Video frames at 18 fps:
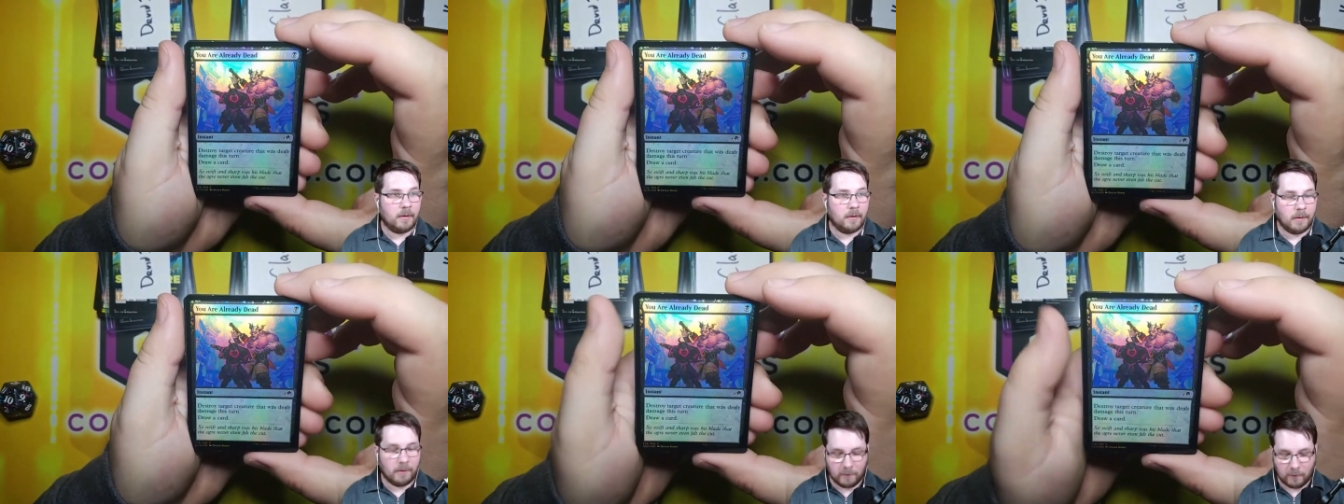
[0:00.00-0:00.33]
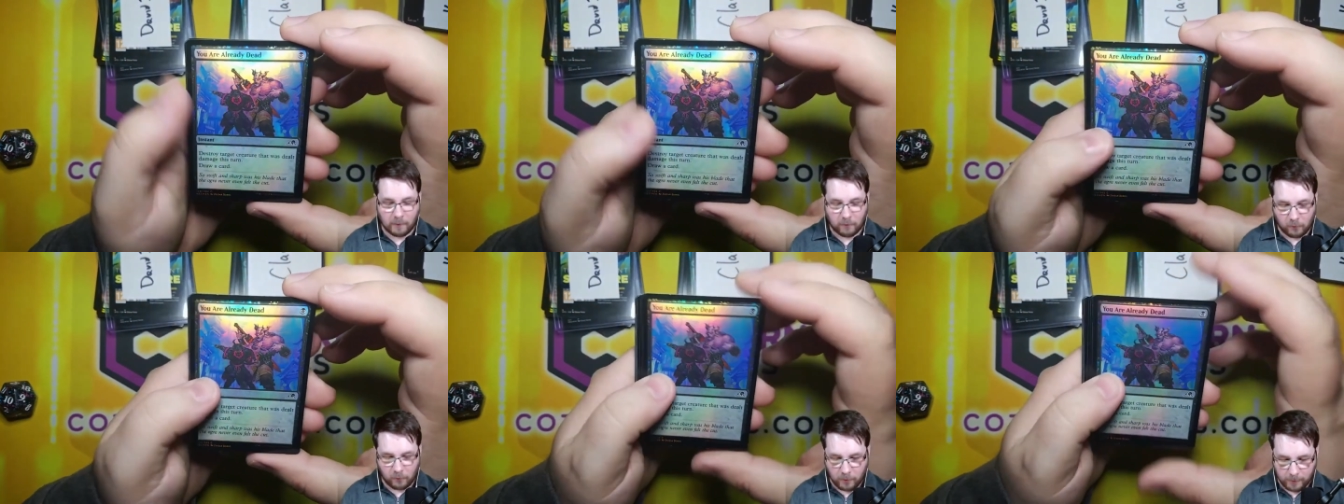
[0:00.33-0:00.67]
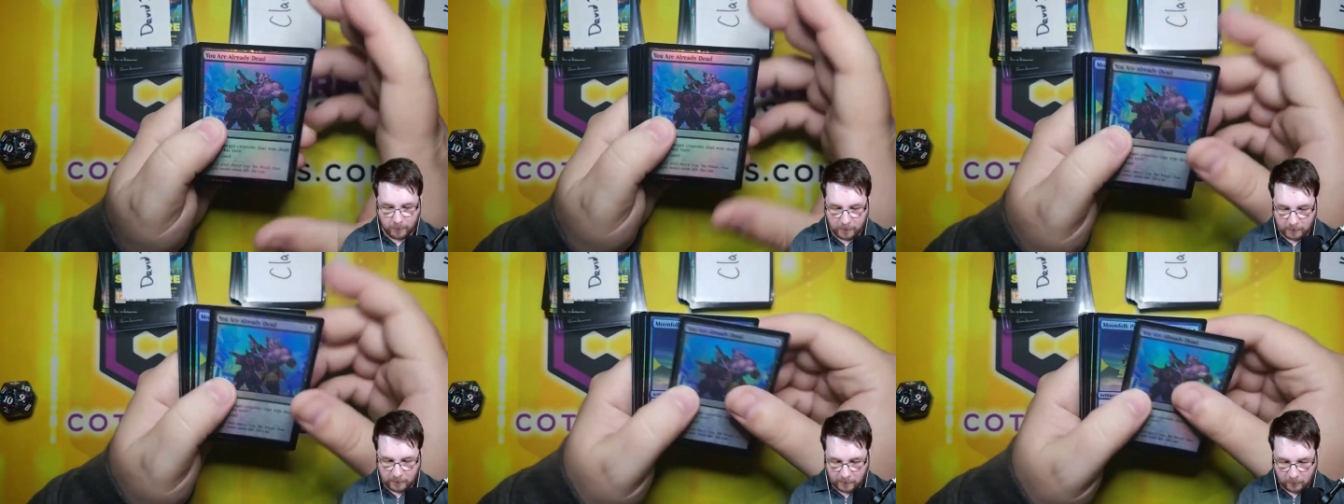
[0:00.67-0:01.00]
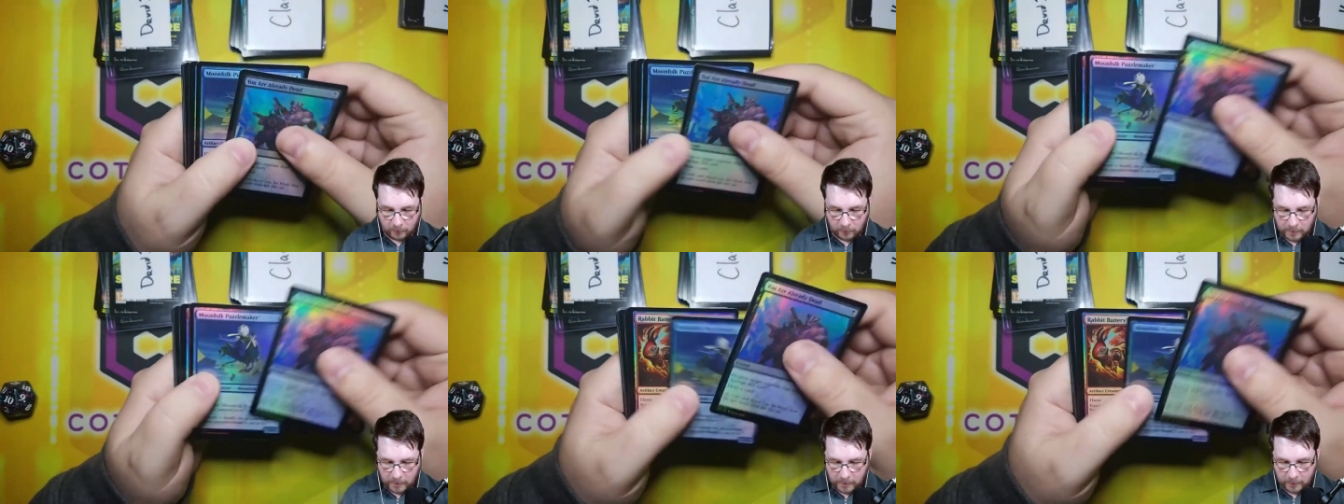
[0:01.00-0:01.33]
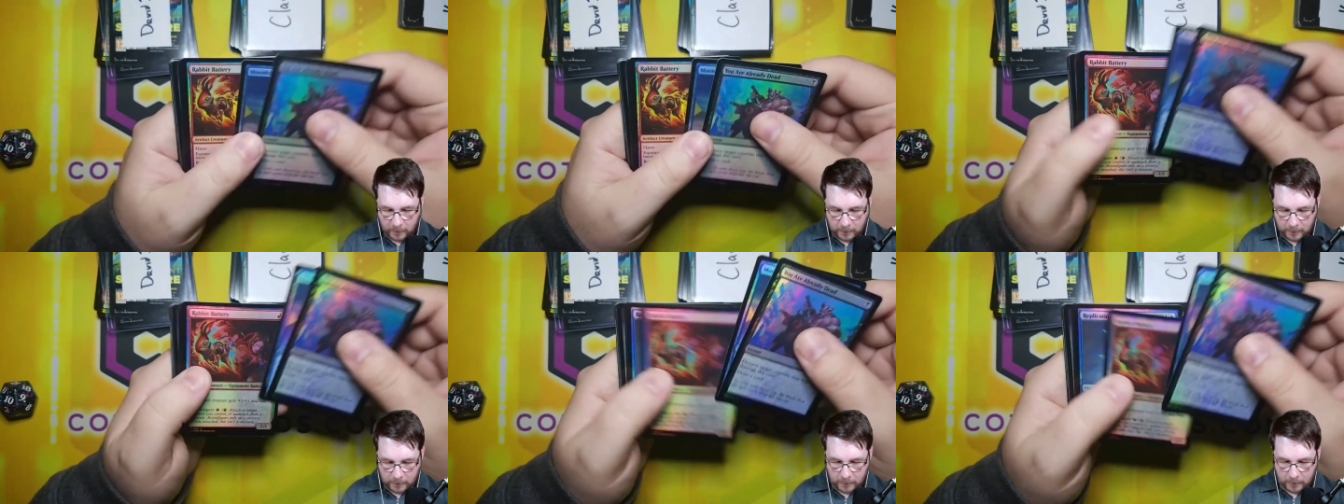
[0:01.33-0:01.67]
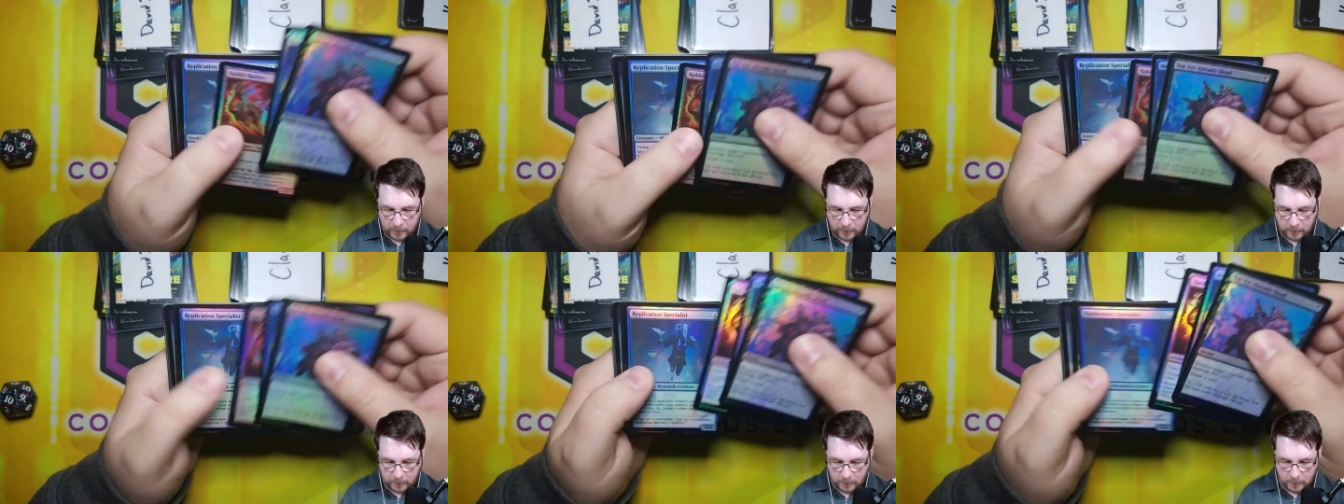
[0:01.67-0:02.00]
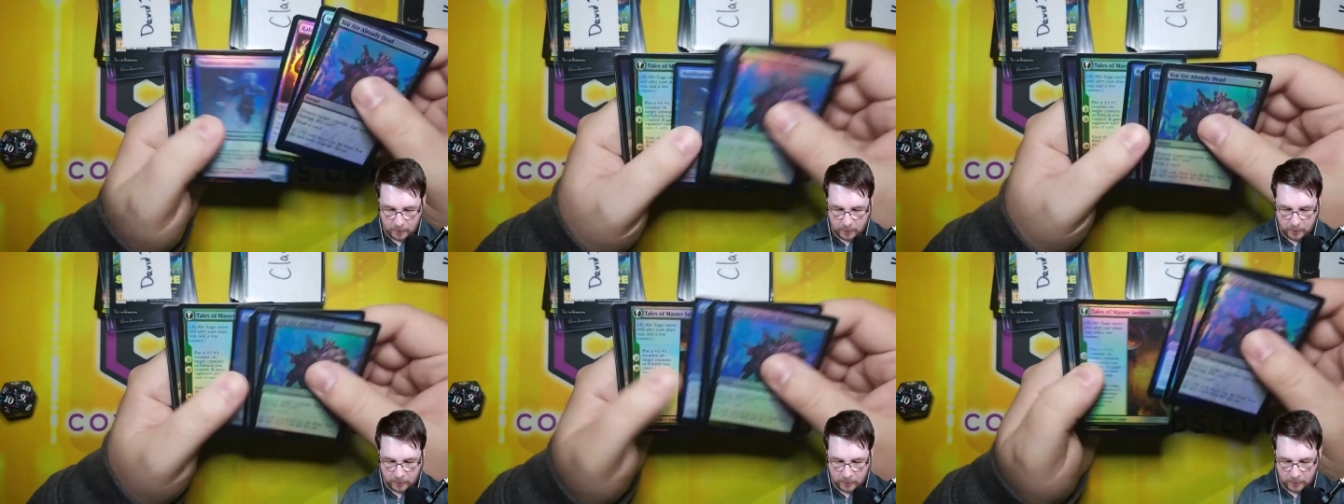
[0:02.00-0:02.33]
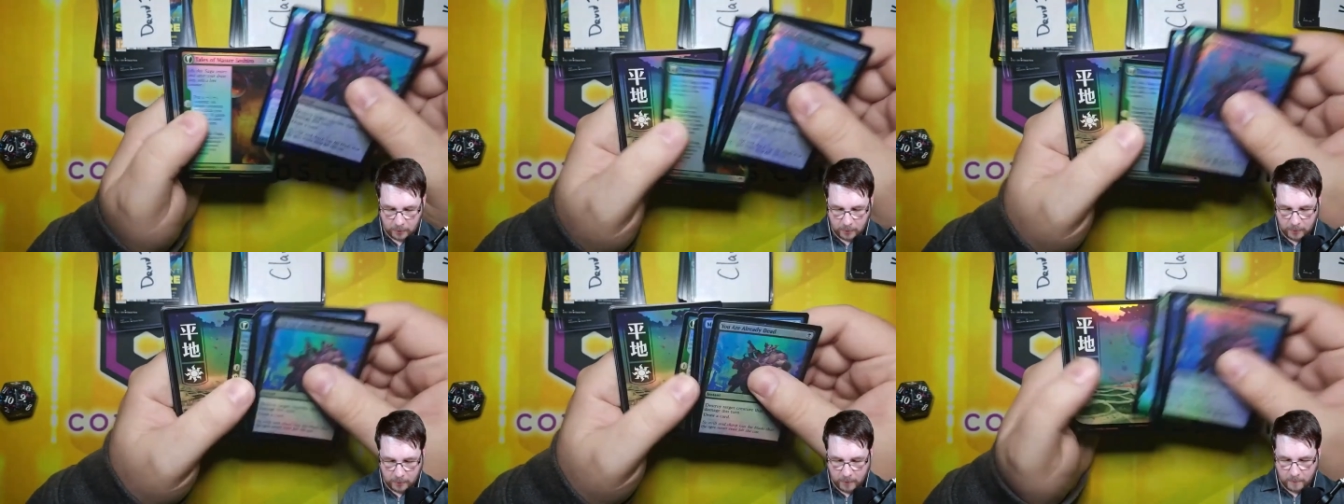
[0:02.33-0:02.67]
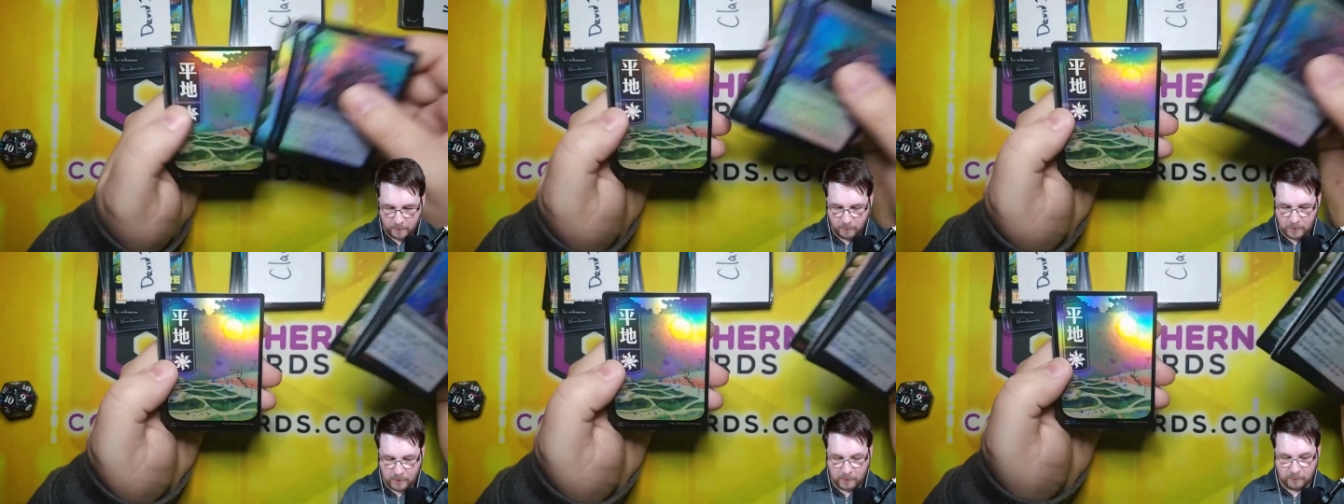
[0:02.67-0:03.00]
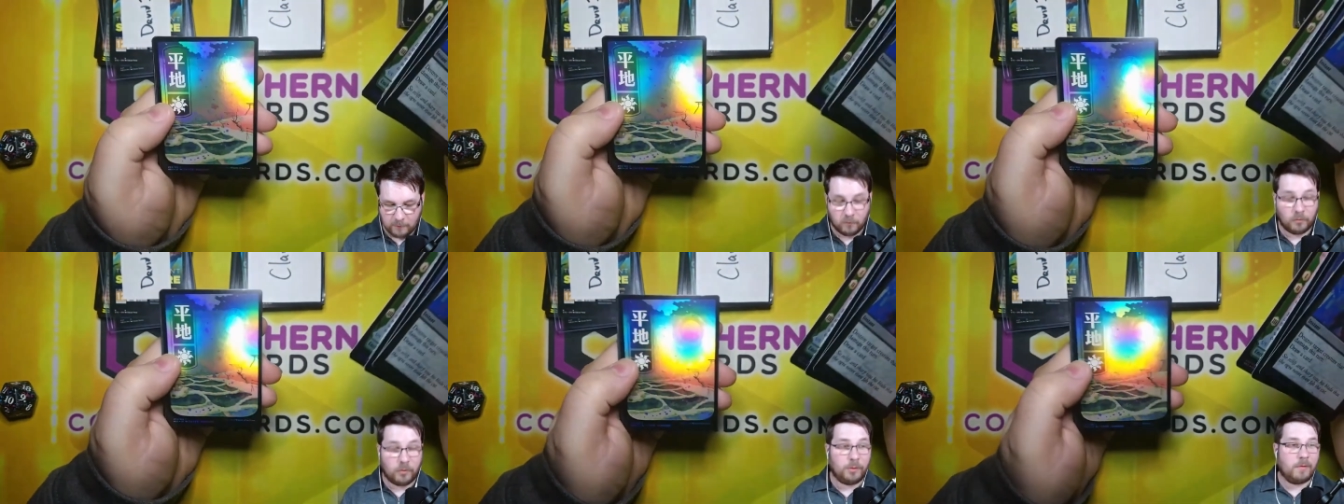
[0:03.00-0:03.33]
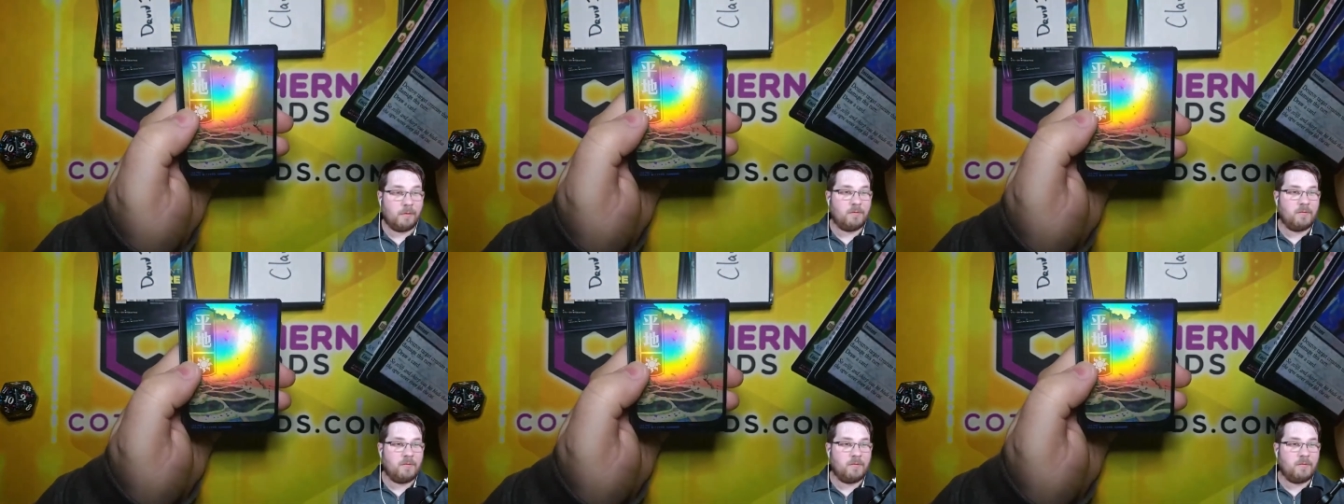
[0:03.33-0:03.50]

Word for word: That's because you opened such a great card. If you guys enjoyed this